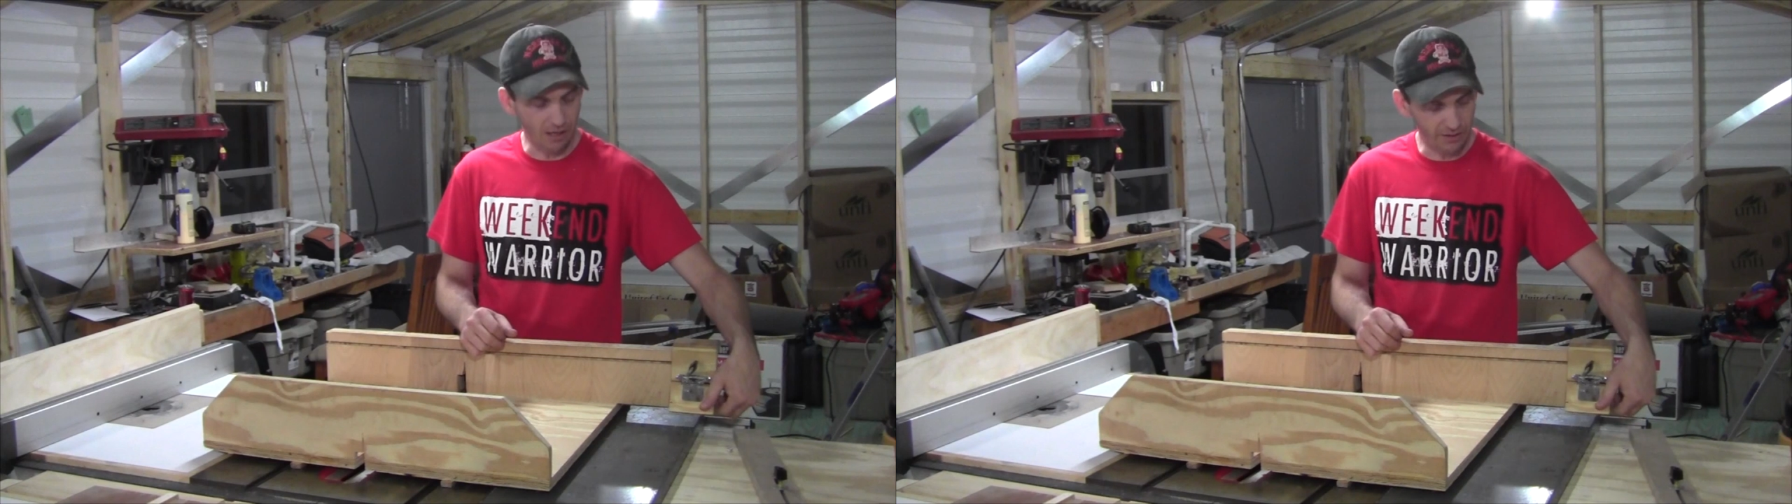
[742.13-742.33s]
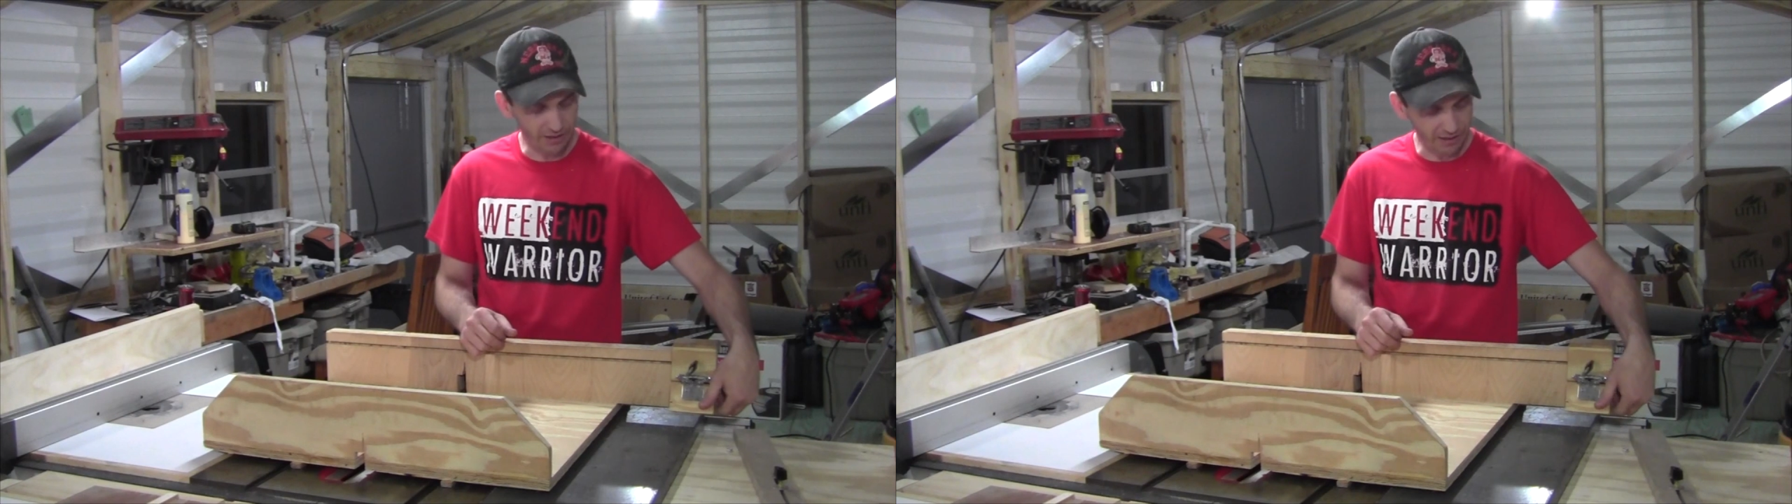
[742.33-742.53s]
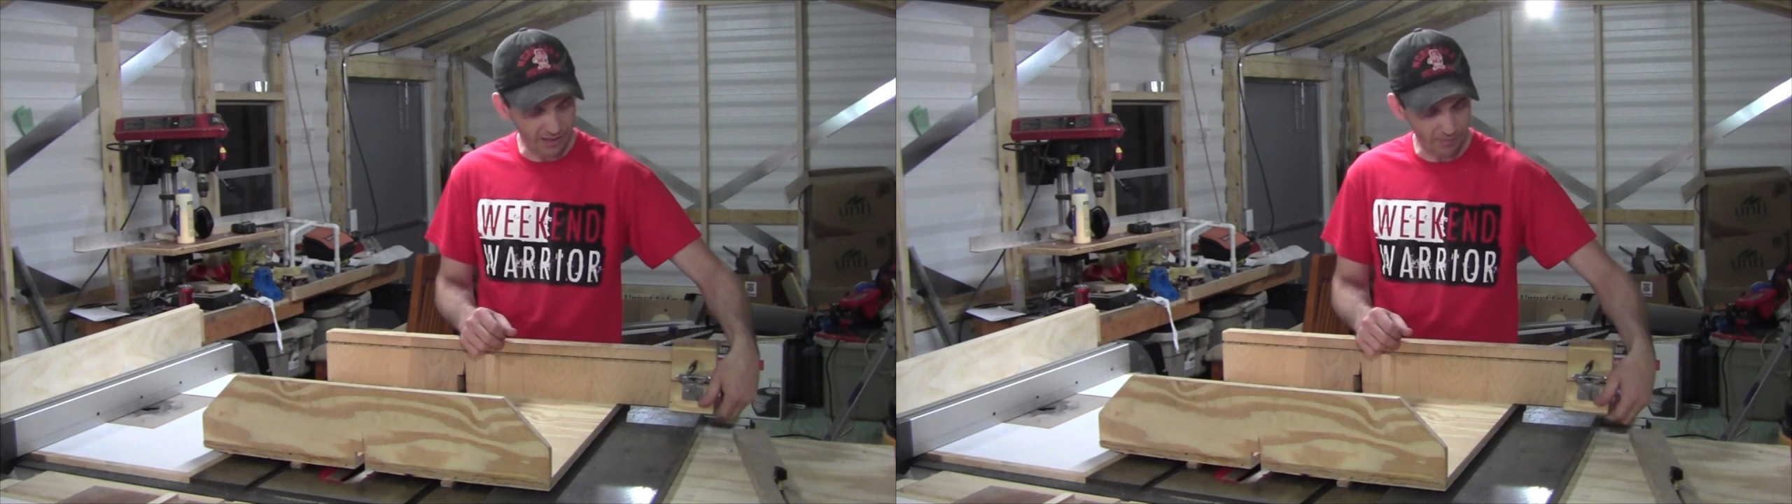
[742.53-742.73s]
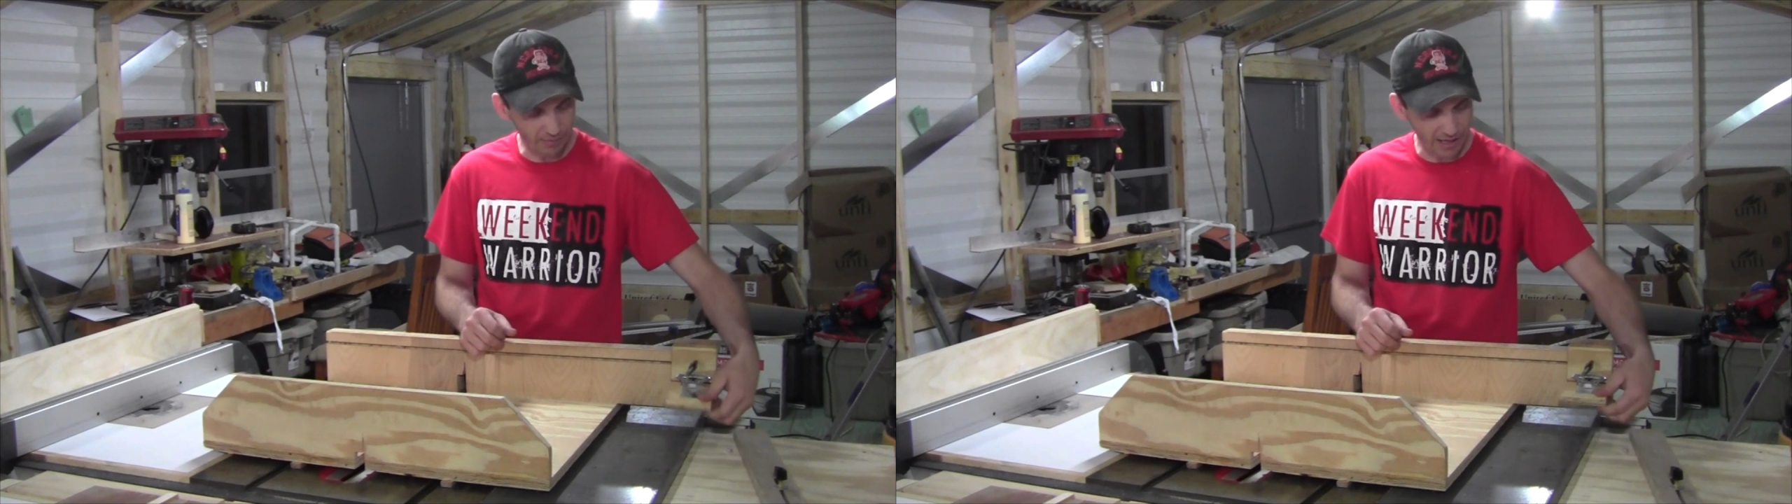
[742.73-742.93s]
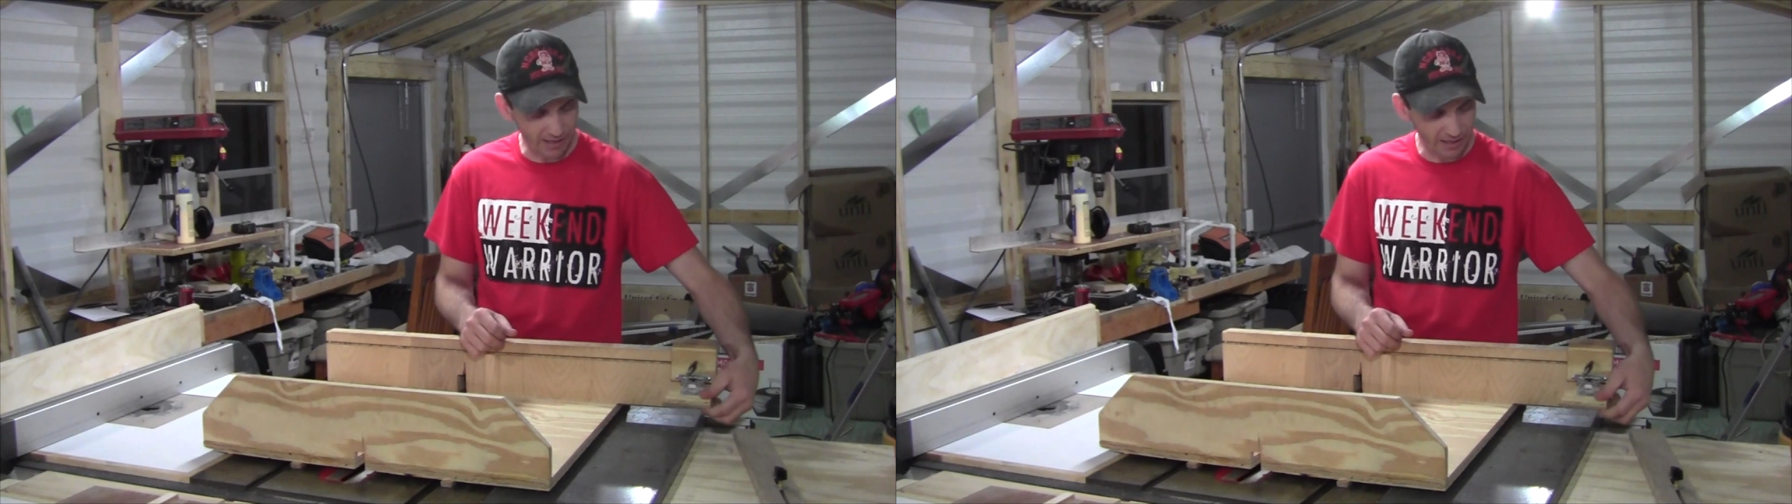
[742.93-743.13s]
on the stop
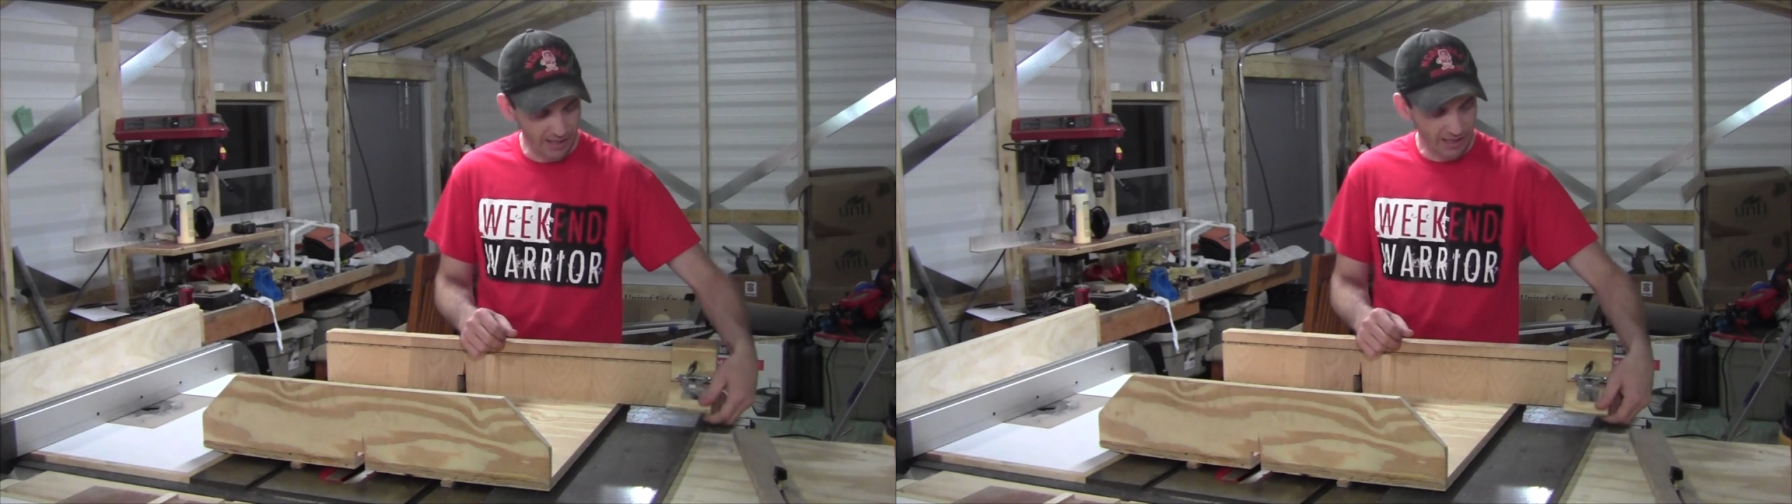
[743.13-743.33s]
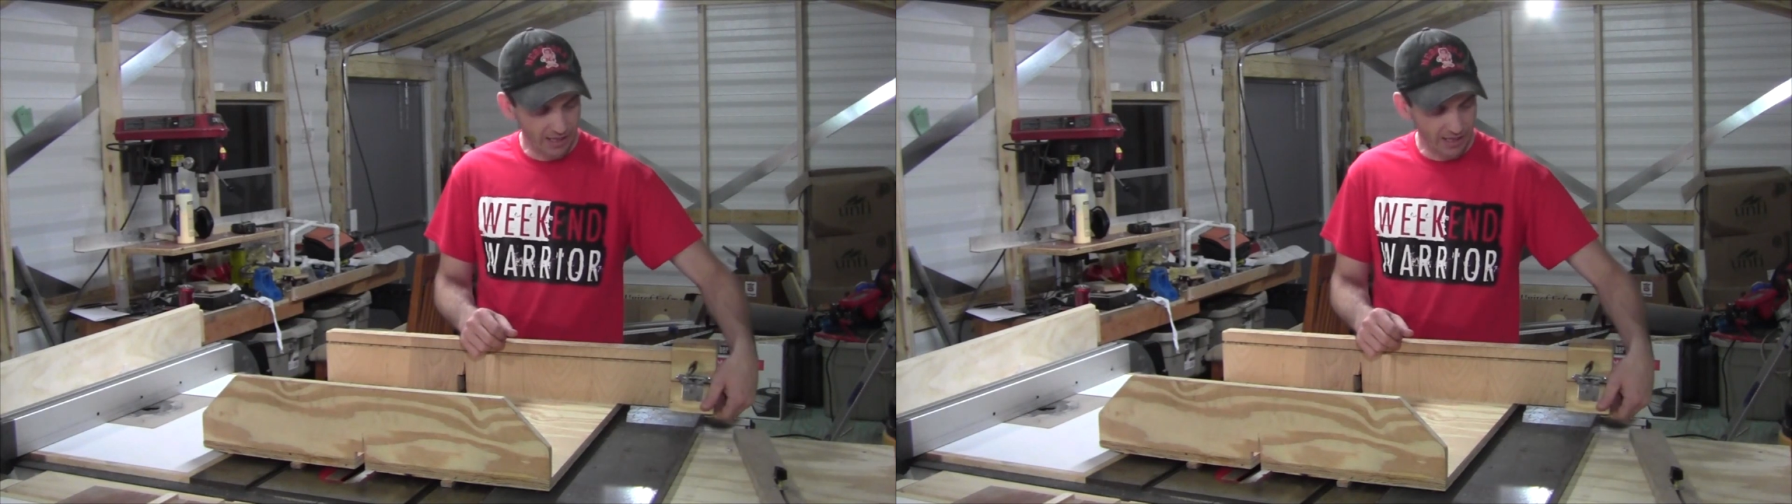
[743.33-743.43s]
block